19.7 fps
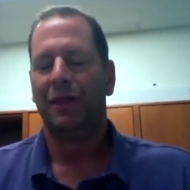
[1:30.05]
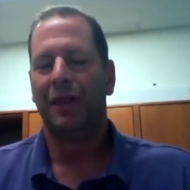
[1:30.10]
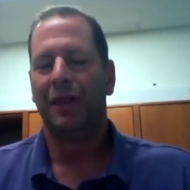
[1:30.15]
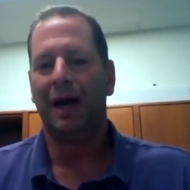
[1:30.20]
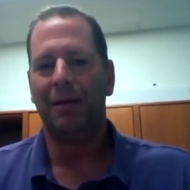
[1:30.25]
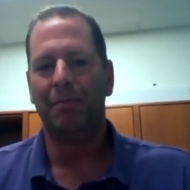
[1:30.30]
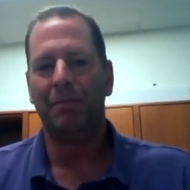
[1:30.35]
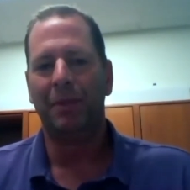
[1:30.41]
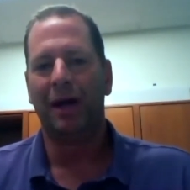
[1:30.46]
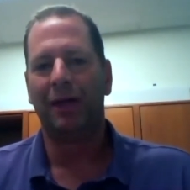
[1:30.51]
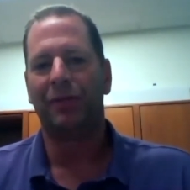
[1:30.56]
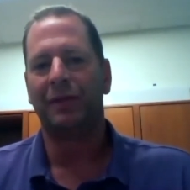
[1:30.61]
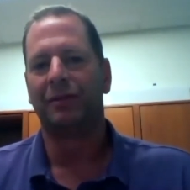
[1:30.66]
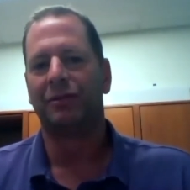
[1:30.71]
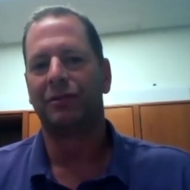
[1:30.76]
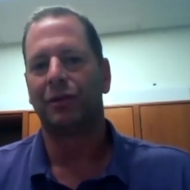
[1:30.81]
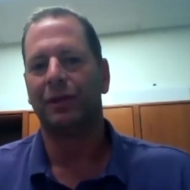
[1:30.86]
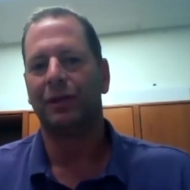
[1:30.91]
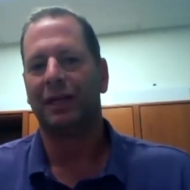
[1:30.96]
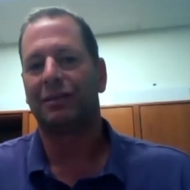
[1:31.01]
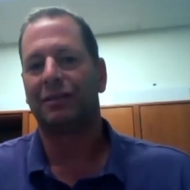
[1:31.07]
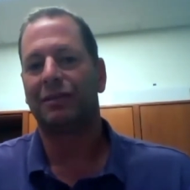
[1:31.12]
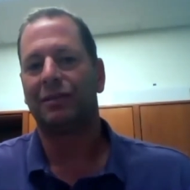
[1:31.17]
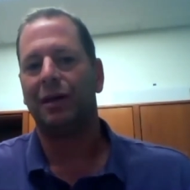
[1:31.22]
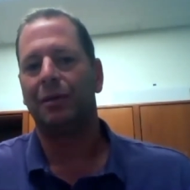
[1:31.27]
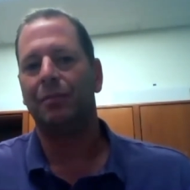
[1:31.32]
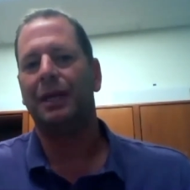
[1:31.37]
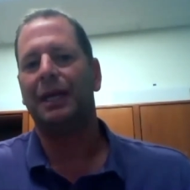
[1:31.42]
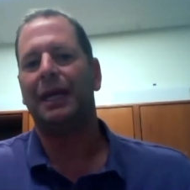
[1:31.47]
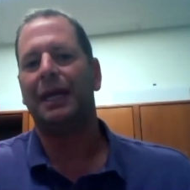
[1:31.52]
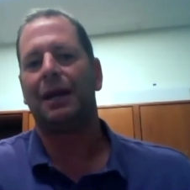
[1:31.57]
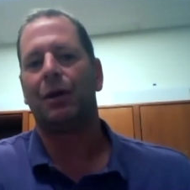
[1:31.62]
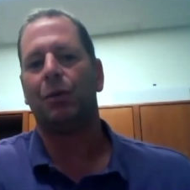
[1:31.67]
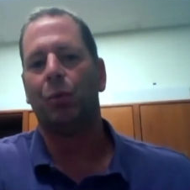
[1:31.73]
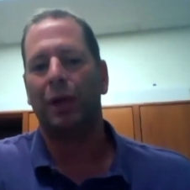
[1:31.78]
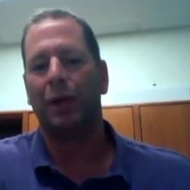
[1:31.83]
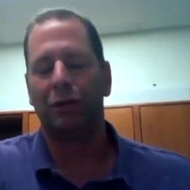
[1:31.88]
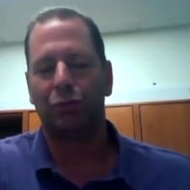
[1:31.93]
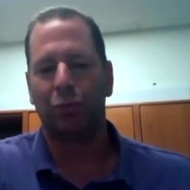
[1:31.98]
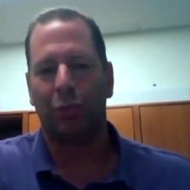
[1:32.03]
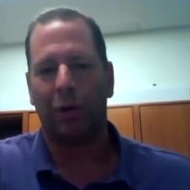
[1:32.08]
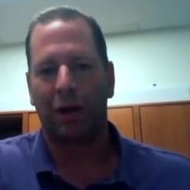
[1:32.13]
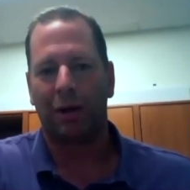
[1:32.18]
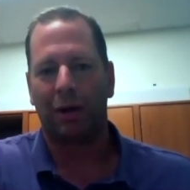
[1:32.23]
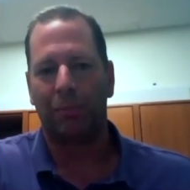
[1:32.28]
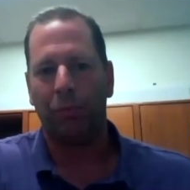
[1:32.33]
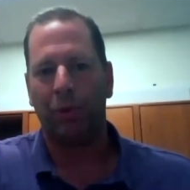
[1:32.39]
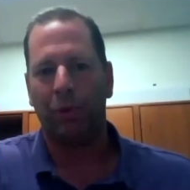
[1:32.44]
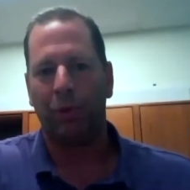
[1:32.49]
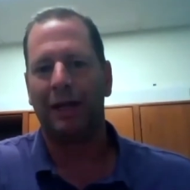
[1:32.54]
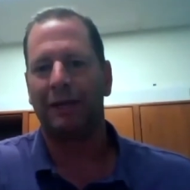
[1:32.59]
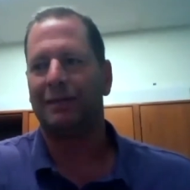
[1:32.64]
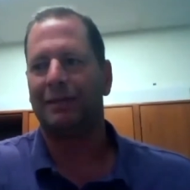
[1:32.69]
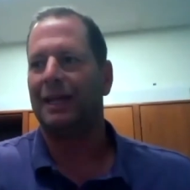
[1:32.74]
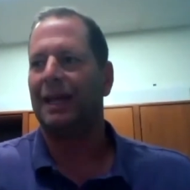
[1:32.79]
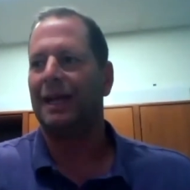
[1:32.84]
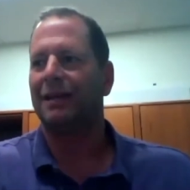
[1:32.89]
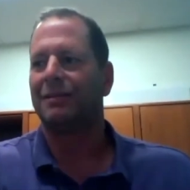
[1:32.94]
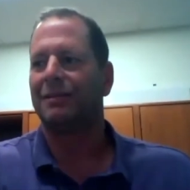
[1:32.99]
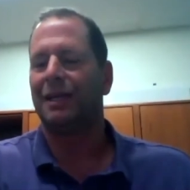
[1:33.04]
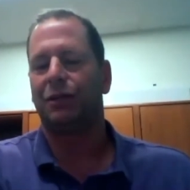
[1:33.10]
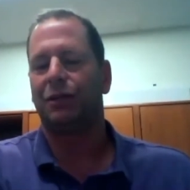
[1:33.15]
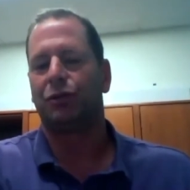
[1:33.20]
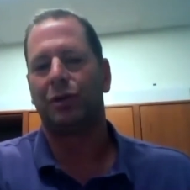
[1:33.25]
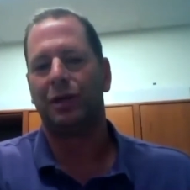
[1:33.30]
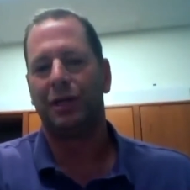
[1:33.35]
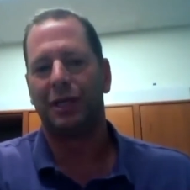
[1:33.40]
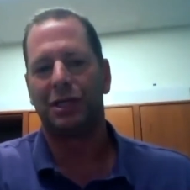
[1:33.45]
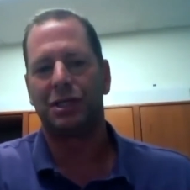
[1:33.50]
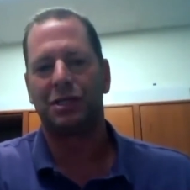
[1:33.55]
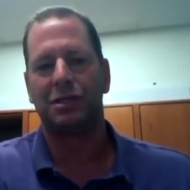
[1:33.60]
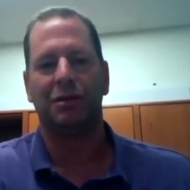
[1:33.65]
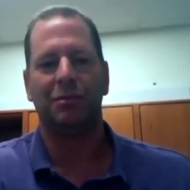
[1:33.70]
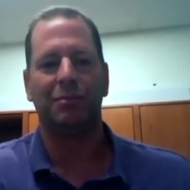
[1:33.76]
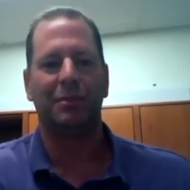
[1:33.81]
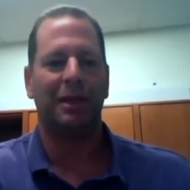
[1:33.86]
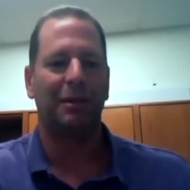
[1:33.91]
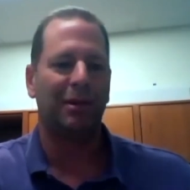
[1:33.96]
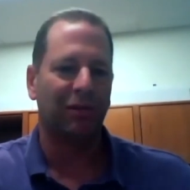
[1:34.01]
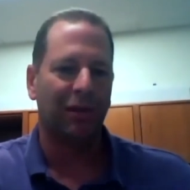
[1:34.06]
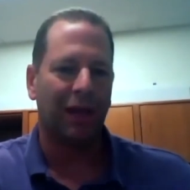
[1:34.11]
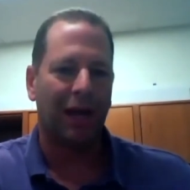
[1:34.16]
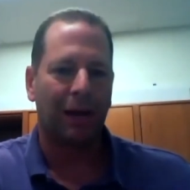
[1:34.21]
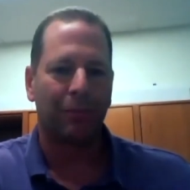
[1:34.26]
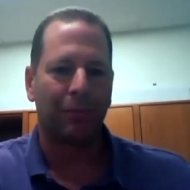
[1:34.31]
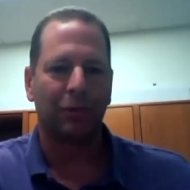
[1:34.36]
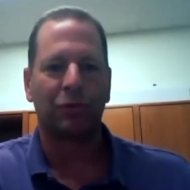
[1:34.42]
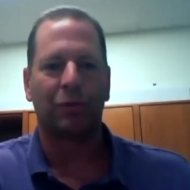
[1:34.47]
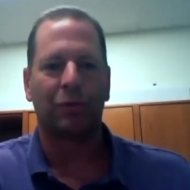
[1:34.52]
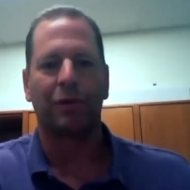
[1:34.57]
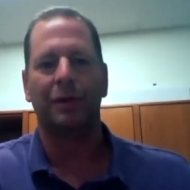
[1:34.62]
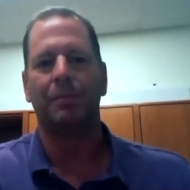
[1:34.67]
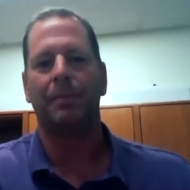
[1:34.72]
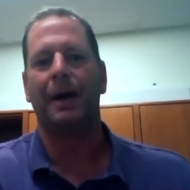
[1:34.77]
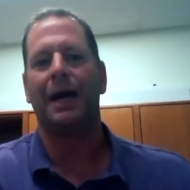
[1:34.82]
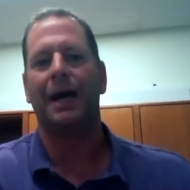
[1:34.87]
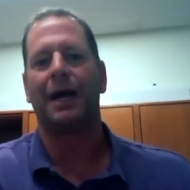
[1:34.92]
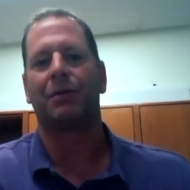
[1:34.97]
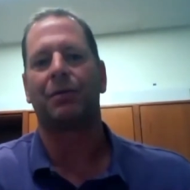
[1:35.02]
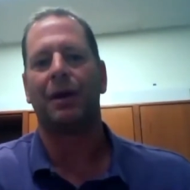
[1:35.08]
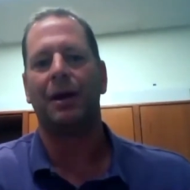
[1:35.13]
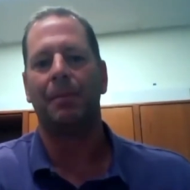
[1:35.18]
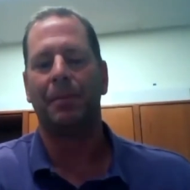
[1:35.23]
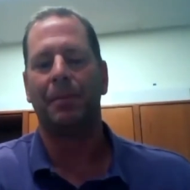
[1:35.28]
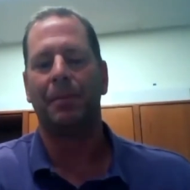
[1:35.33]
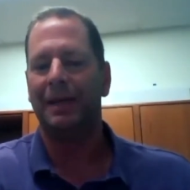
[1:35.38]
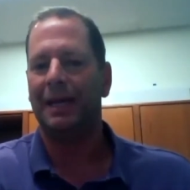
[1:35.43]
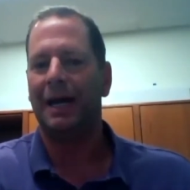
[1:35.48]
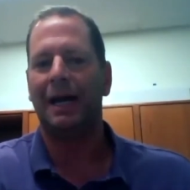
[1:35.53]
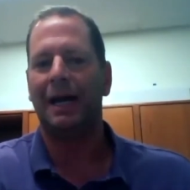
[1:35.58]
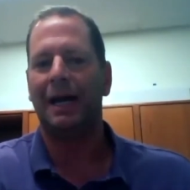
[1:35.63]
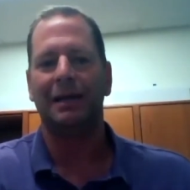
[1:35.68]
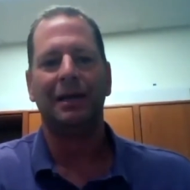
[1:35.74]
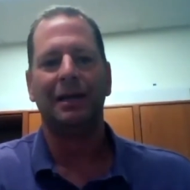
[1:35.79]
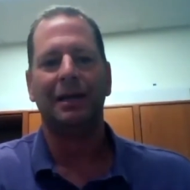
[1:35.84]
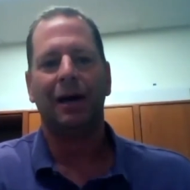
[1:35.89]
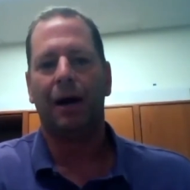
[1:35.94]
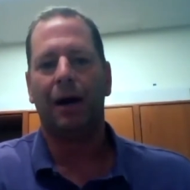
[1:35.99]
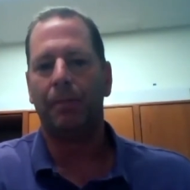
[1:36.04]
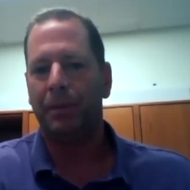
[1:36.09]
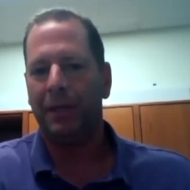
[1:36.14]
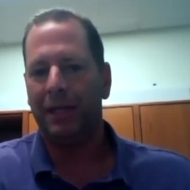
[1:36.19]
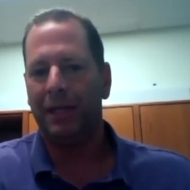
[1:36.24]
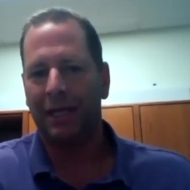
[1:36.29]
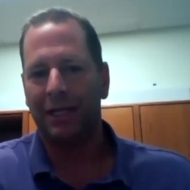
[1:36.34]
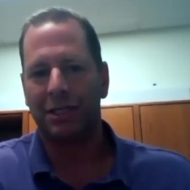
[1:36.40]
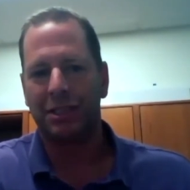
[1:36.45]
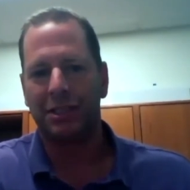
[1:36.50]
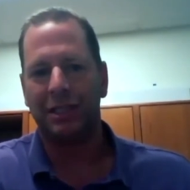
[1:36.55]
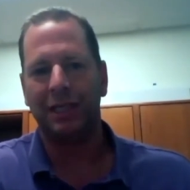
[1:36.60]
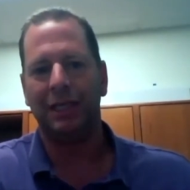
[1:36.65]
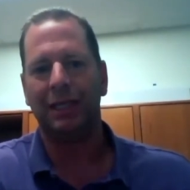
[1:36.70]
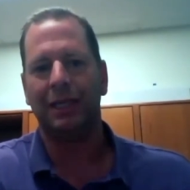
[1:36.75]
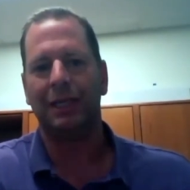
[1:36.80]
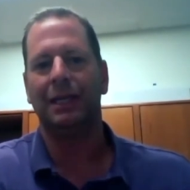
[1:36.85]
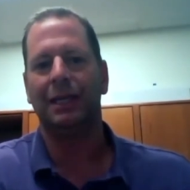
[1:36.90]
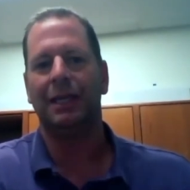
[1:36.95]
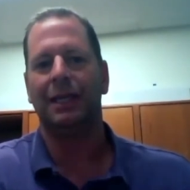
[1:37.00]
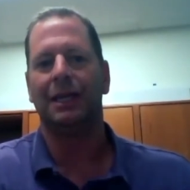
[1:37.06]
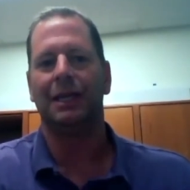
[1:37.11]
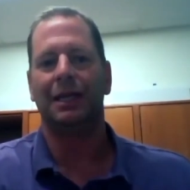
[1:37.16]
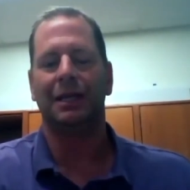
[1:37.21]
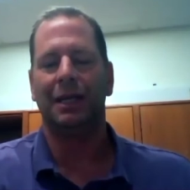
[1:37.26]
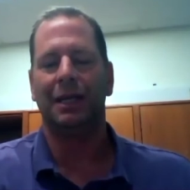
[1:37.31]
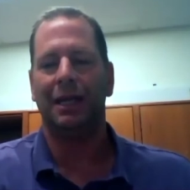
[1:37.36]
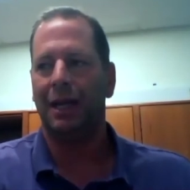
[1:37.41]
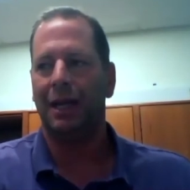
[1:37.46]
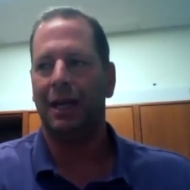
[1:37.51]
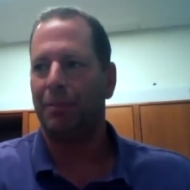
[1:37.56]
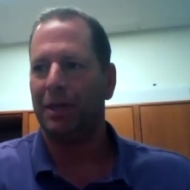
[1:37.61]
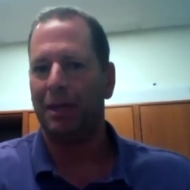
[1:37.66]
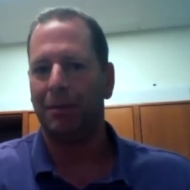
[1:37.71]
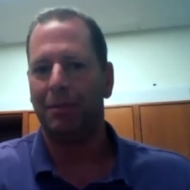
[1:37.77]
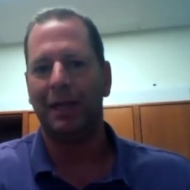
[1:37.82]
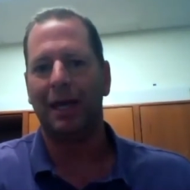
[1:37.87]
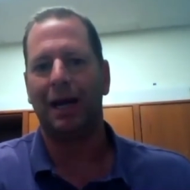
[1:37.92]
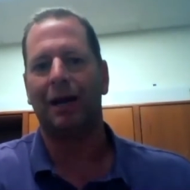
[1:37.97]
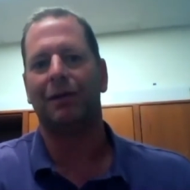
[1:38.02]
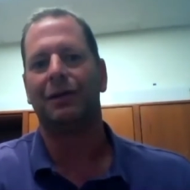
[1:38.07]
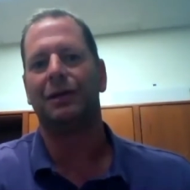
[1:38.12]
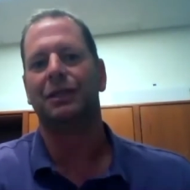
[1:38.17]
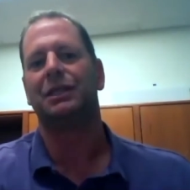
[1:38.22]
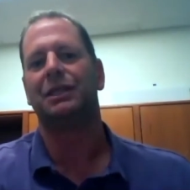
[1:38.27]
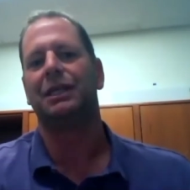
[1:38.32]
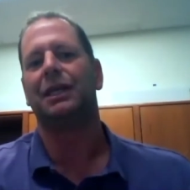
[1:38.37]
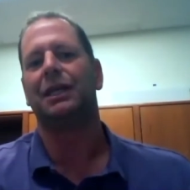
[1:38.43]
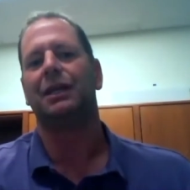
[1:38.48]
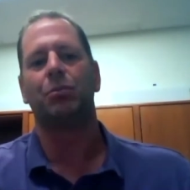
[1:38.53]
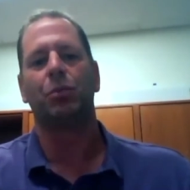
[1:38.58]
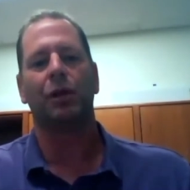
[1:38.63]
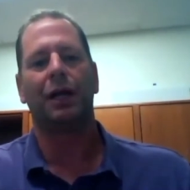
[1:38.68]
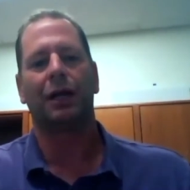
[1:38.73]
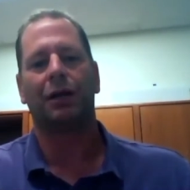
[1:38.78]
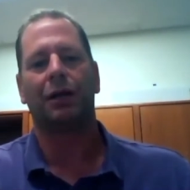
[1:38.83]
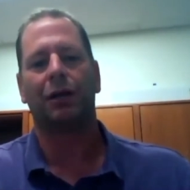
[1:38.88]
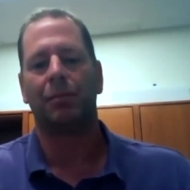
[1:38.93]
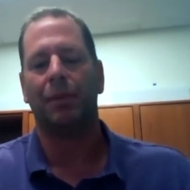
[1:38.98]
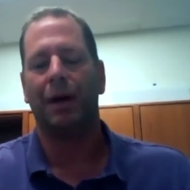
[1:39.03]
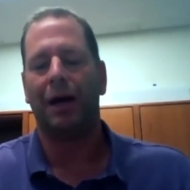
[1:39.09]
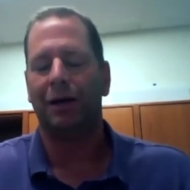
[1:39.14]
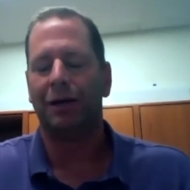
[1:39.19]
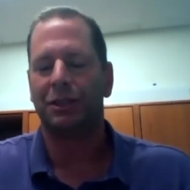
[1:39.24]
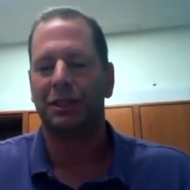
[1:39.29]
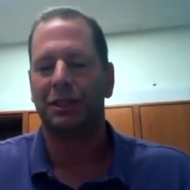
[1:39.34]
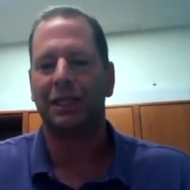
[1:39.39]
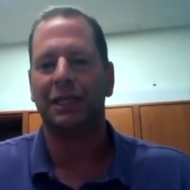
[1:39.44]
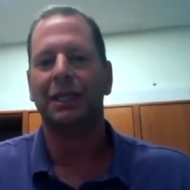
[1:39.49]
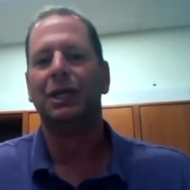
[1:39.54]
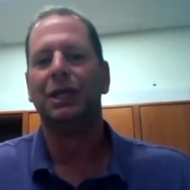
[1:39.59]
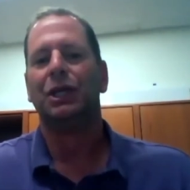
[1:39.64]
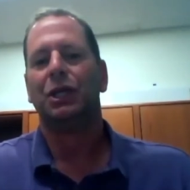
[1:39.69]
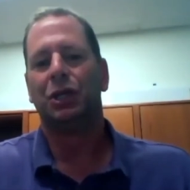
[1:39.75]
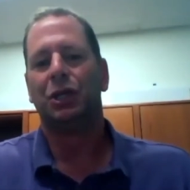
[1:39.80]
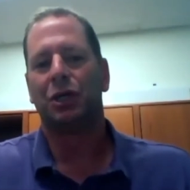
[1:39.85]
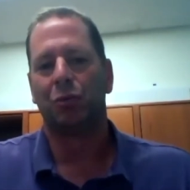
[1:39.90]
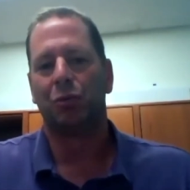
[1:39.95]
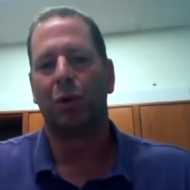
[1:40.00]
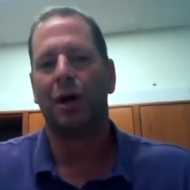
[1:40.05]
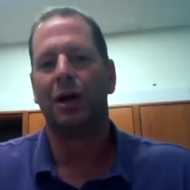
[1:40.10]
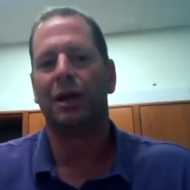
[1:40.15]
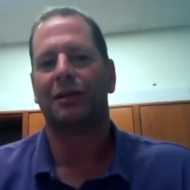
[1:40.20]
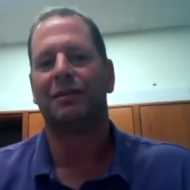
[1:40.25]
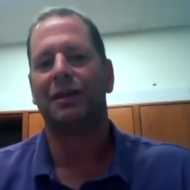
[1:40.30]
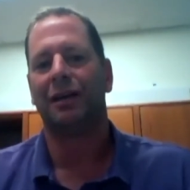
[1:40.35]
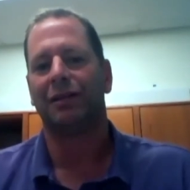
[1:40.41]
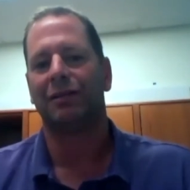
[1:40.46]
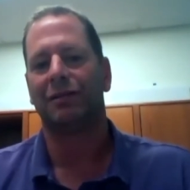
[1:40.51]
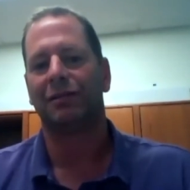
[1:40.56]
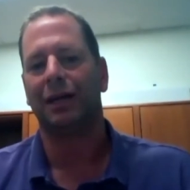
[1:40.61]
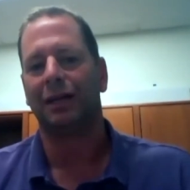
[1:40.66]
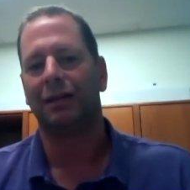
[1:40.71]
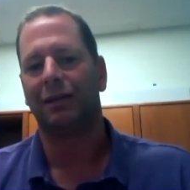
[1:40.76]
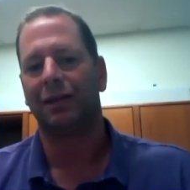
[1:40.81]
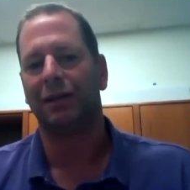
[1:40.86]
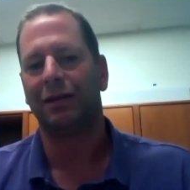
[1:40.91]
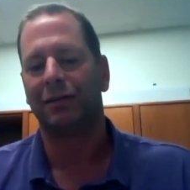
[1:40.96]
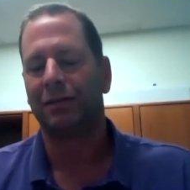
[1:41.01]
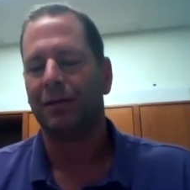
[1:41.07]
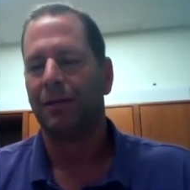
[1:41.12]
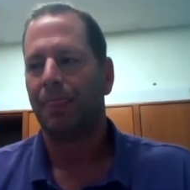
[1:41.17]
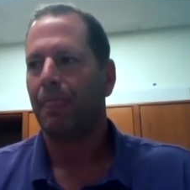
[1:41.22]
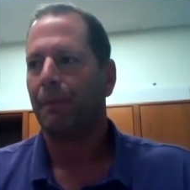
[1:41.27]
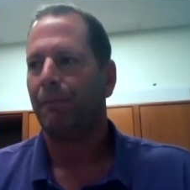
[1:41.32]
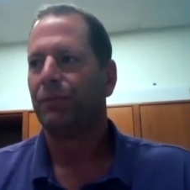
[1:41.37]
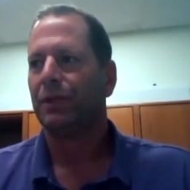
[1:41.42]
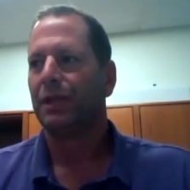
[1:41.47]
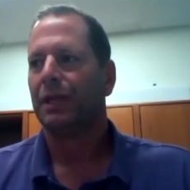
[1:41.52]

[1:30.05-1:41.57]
that method so that somebody at a wastewater plant that has a traditional maybe laboratory background but not a PhD in epidemiology or molecular biology could run a test like this.